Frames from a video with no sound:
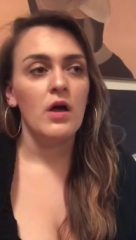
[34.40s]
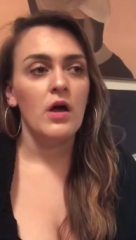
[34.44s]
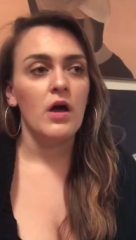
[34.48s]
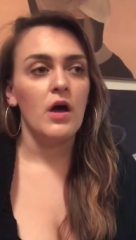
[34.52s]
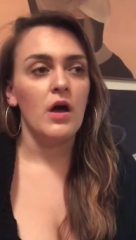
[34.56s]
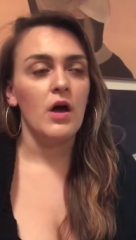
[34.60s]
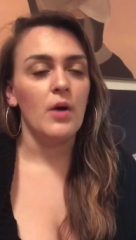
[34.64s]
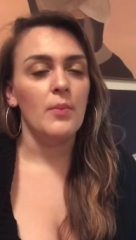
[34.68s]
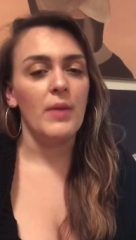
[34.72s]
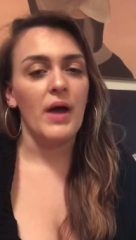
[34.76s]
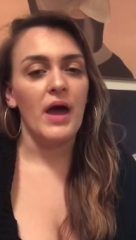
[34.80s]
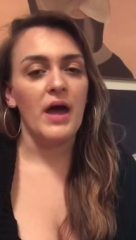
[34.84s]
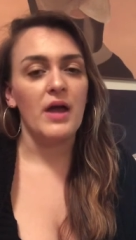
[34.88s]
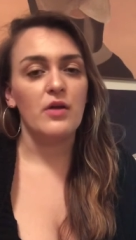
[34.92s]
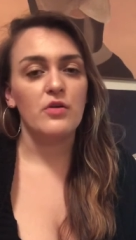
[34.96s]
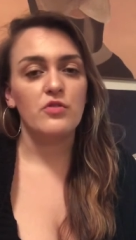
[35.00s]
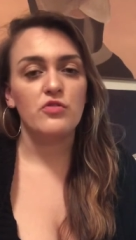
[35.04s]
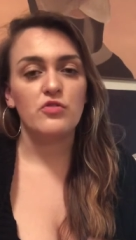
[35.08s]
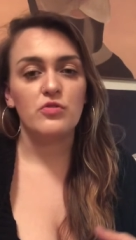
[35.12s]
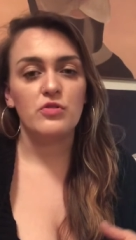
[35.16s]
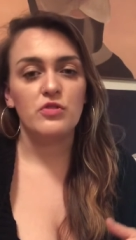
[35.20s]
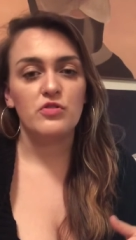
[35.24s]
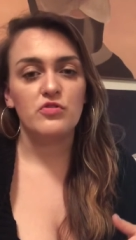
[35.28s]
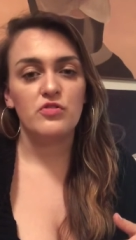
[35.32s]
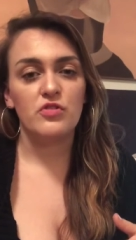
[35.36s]
Um, add-ons
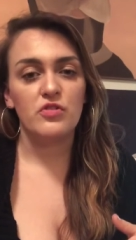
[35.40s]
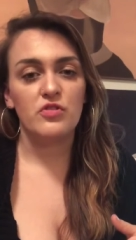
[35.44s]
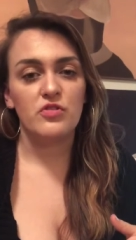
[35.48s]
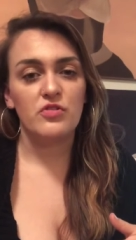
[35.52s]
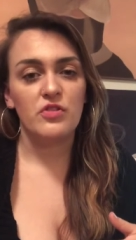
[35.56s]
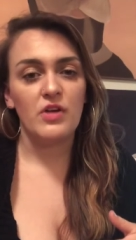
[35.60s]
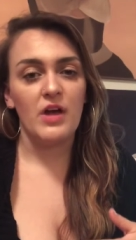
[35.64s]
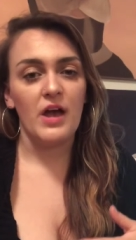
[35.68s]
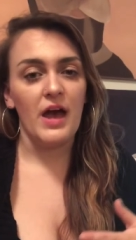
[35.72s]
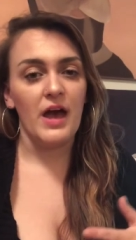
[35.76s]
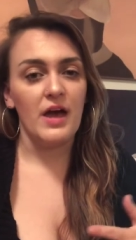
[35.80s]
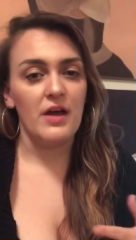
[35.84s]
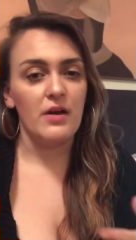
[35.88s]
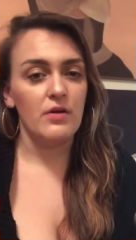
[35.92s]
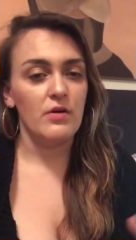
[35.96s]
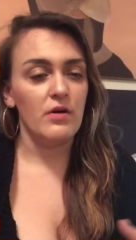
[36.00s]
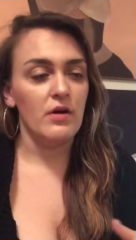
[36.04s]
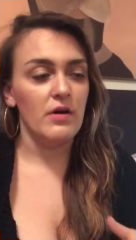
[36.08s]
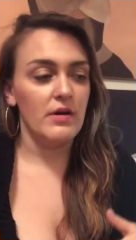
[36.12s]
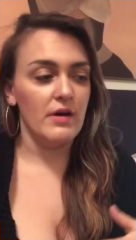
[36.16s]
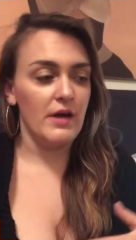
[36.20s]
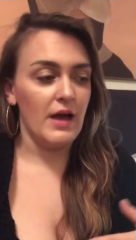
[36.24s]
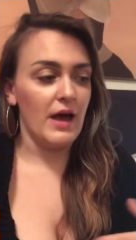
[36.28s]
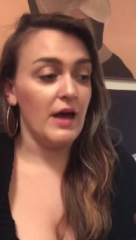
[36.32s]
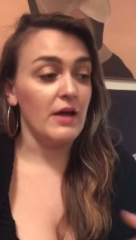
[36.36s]
you can just add
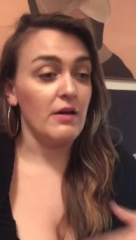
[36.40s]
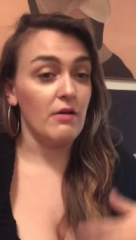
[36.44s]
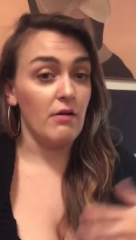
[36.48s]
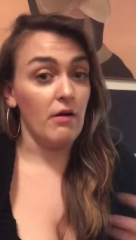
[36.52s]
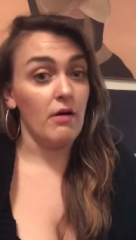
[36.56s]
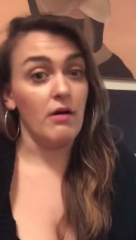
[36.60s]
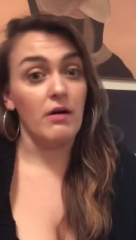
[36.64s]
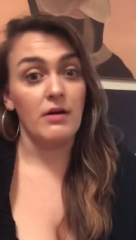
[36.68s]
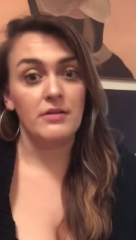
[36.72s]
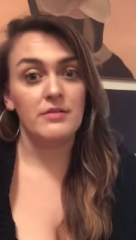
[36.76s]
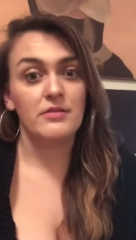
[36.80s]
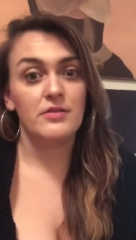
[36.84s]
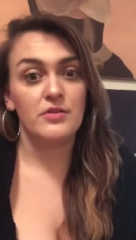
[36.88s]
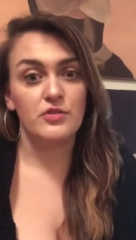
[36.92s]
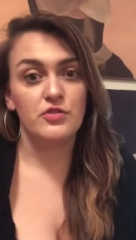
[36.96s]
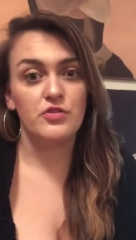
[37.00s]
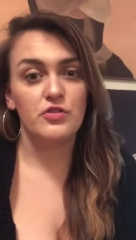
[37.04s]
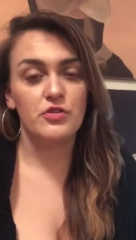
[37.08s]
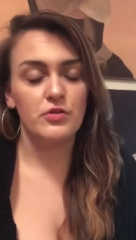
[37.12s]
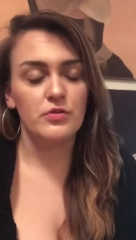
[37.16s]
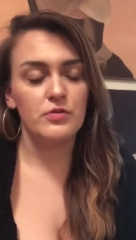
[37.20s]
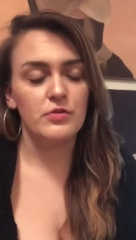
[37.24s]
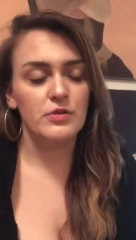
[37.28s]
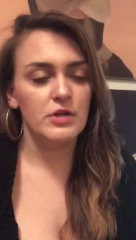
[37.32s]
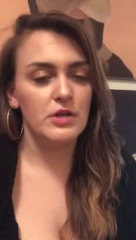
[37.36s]
add on
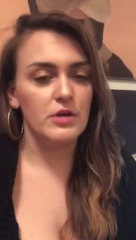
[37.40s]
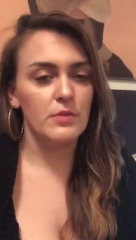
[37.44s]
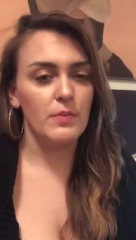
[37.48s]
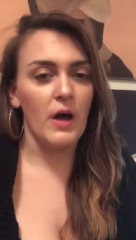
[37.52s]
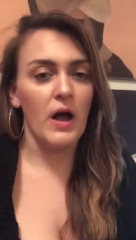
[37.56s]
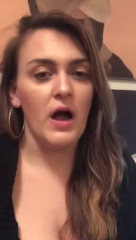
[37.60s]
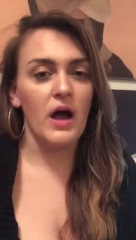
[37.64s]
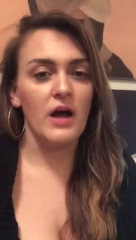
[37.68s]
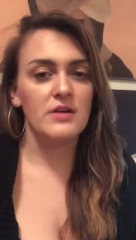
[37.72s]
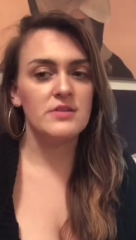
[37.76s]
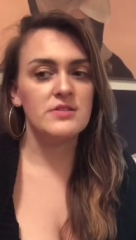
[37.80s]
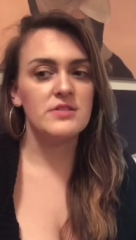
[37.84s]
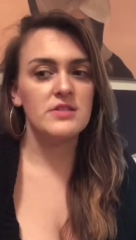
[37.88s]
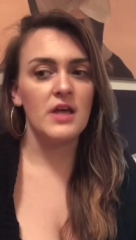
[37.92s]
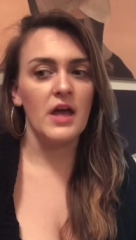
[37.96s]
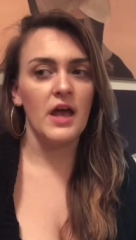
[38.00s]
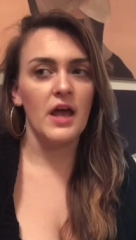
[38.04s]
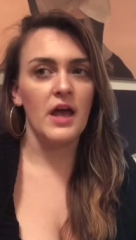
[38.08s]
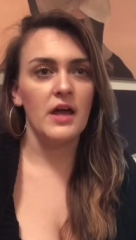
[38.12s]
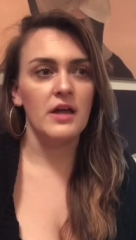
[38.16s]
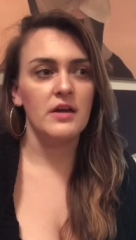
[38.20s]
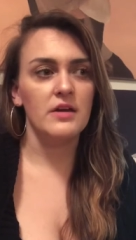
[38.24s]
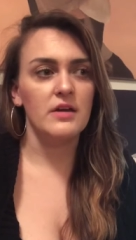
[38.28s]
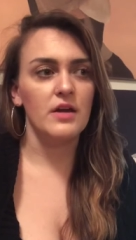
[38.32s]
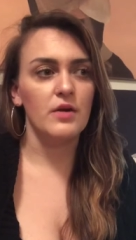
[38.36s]
to your box
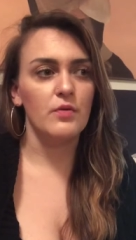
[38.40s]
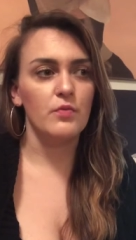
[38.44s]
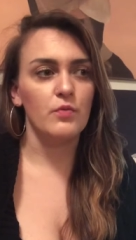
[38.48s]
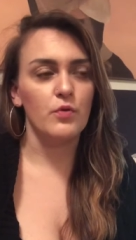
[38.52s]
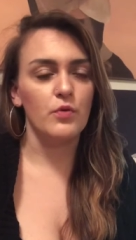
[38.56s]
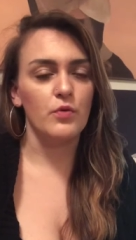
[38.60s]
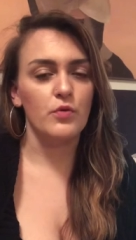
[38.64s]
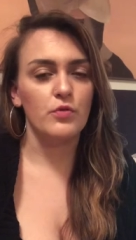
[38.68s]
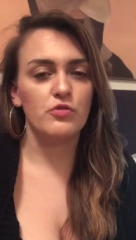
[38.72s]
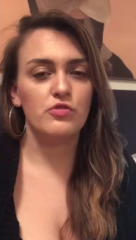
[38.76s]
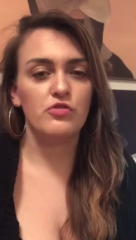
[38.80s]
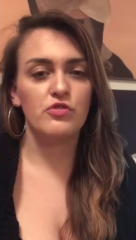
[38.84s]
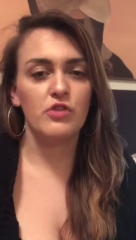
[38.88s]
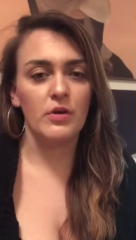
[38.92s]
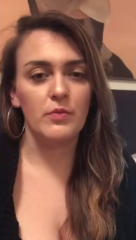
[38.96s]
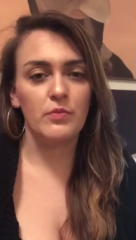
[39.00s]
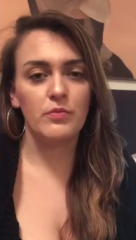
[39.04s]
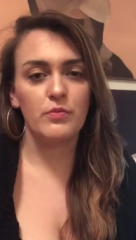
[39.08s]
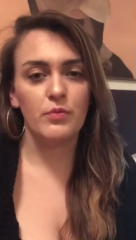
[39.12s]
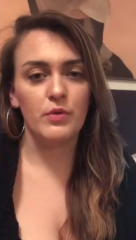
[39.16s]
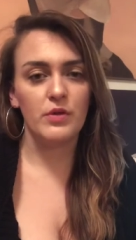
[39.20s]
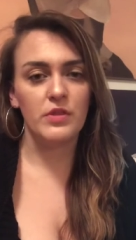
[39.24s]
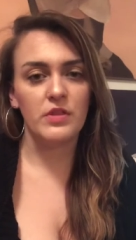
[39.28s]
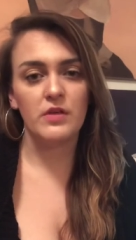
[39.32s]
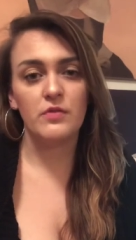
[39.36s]
and it will ship
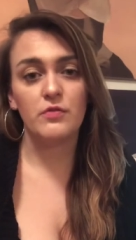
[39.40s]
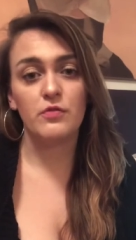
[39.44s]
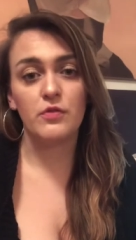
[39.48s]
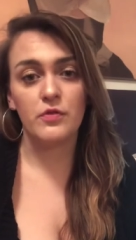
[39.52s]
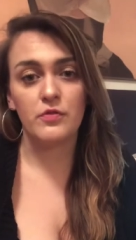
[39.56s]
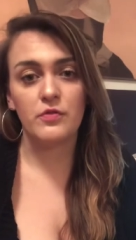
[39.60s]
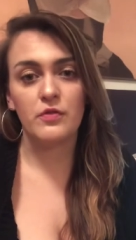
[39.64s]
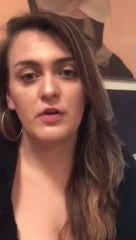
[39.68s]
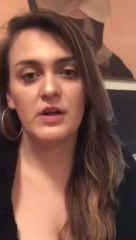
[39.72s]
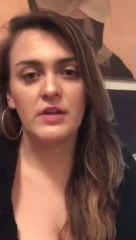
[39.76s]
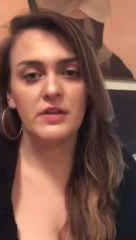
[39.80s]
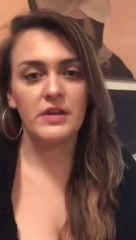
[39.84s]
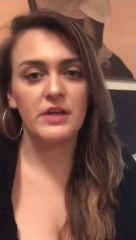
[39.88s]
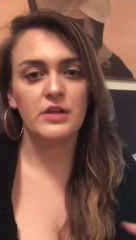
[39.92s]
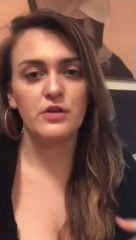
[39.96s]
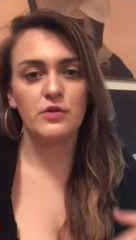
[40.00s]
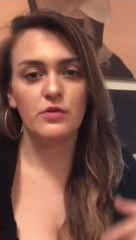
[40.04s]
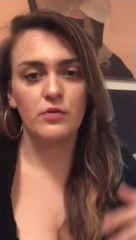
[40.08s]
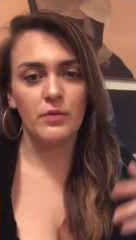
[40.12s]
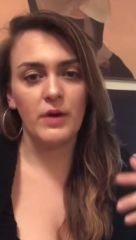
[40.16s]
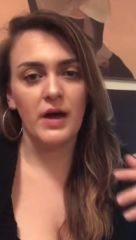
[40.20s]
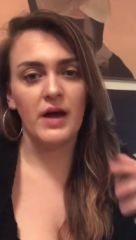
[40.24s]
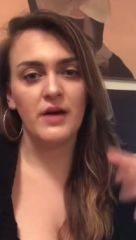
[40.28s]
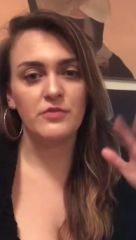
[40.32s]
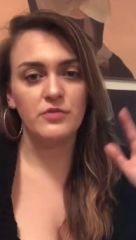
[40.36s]
with it for free. Like you
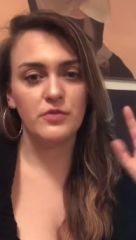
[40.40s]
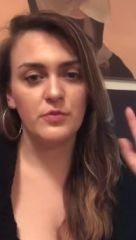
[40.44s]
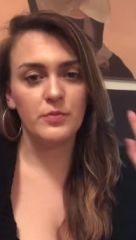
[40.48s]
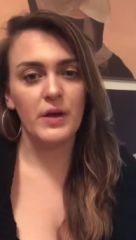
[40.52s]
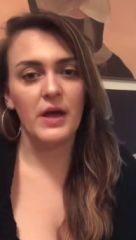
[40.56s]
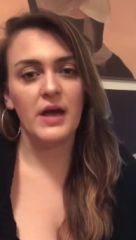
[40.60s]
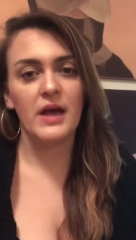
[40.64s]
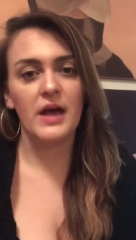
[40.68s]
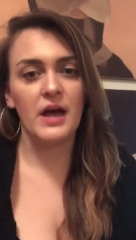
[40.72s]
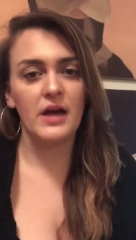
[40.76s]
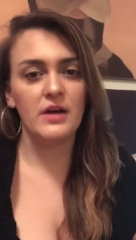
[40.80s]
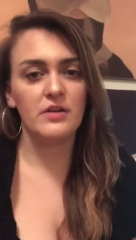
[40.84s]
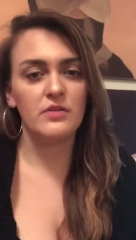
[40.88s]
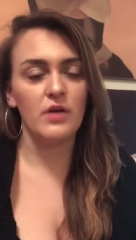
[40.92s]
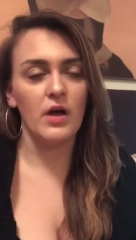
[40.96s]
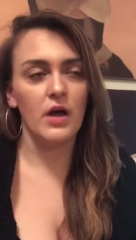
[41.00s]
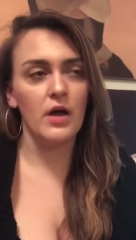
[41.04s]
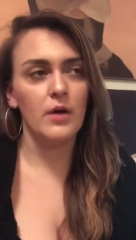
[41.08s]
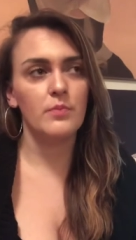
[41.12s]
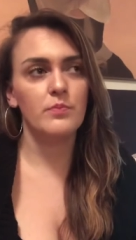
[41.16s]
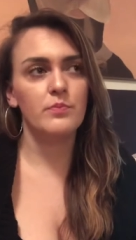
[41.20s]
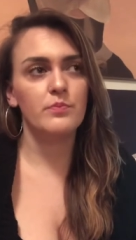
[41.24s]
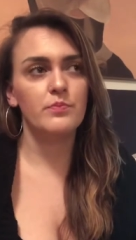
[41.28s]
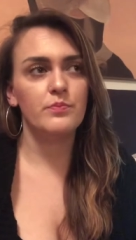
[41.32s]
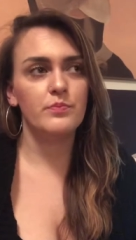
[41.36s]
don't have to pay
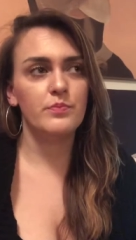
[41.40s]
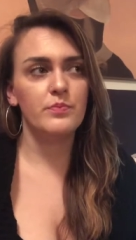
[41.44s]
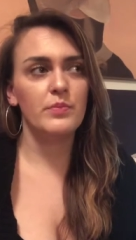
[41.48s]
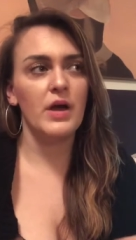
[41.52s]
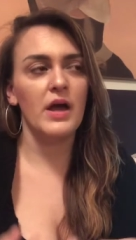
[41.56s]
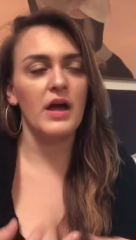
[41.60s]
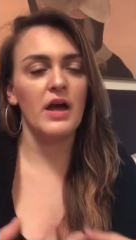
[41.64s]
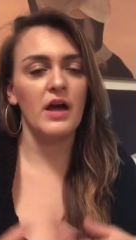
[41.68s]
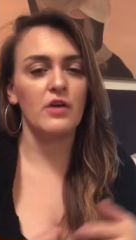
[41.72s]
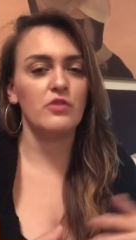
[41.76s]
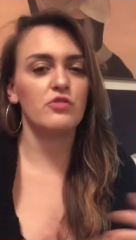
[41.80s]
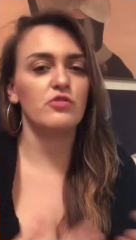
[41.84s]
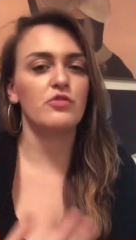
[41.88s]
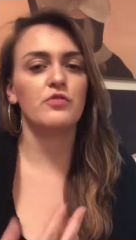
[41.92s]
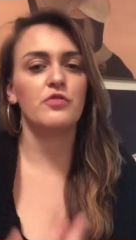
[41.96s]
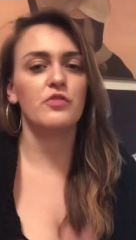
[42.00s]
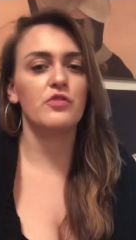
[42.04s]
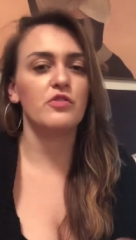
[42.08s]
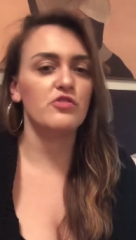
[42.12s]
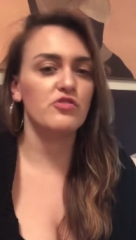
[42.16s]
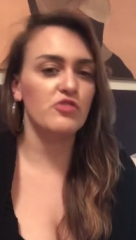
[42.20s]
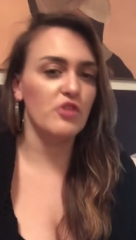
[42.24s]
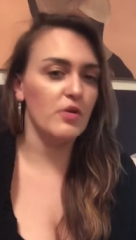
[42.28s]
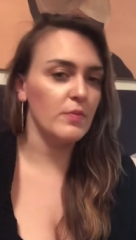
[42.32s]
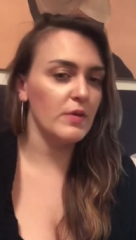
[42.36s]
um, pay extra for the
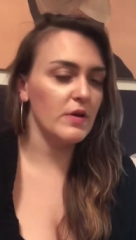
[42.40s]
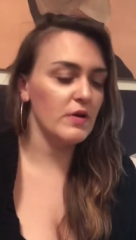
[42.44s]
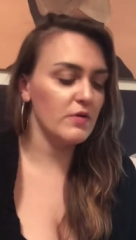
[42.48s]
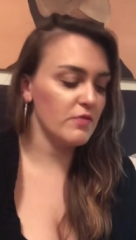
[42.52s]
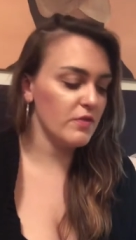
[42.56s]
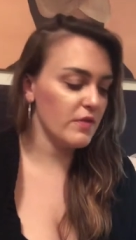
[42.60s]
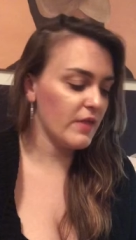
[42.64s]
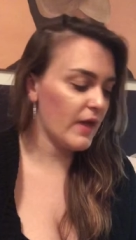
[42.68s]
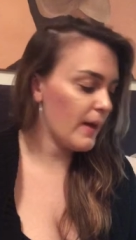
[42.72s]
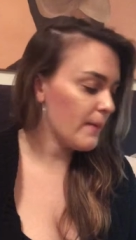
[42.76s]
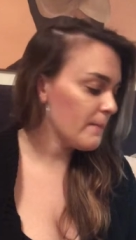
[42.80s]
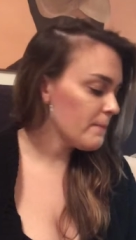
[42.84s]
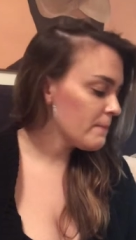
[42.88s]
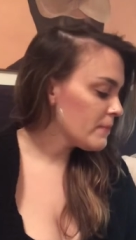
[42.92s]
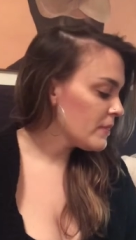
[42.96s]
shipping for that.